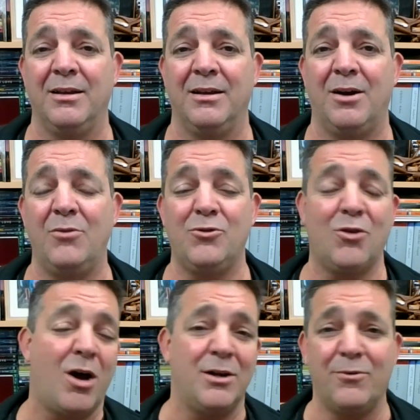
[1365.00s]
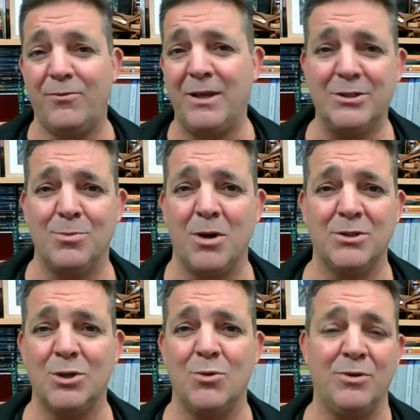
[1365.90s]
I've tried to fix
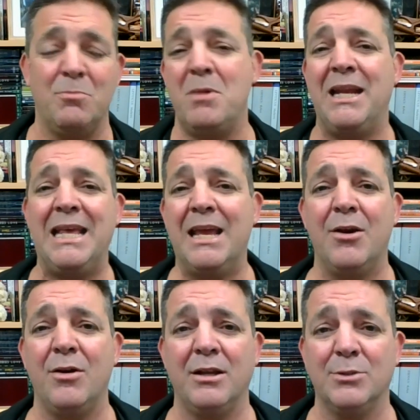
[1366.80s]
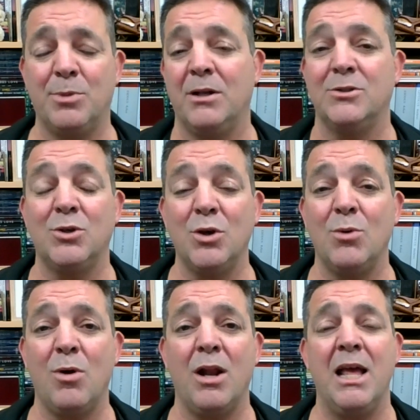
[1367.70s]
myself in many areas, but I tell you
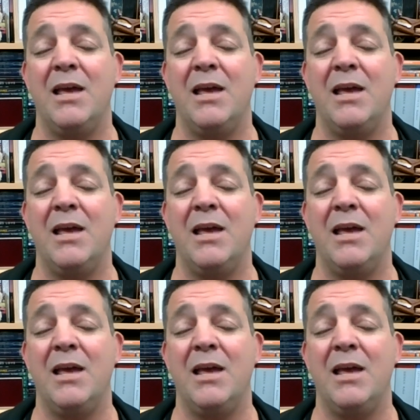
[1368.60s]
what,